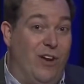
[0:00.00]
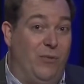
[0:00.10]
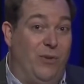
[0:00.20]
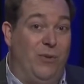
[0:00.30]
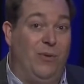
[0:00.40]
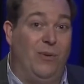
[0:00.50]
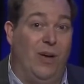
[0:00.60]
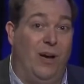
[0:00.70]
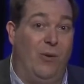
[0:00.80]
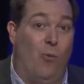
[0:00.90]
enough to
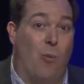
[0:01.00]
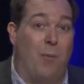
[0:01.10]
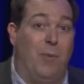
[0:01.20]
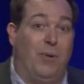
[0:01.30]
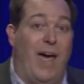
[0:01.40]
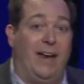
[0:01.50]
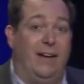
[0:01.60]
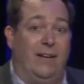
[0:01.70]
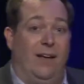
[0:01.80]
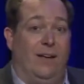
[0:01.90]
uh, warm up the planet
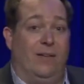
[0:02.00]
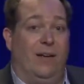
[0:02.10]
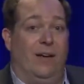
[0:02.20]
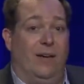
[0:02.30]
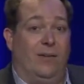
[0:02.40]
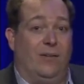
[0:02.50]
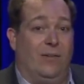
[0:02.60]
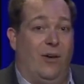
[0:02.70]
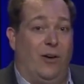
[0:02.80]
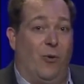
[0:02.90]
uh, uh,
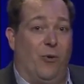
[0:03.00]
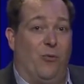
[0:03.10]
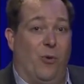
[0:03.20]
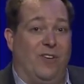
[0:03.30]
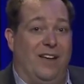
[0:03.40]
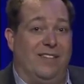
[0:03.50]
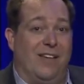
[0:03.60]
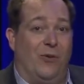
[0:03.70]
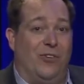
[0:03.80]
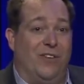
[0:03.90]
on the order of 14
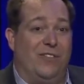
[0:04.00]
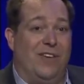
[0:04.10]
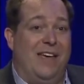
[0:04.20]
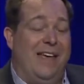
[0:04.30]
Celsius.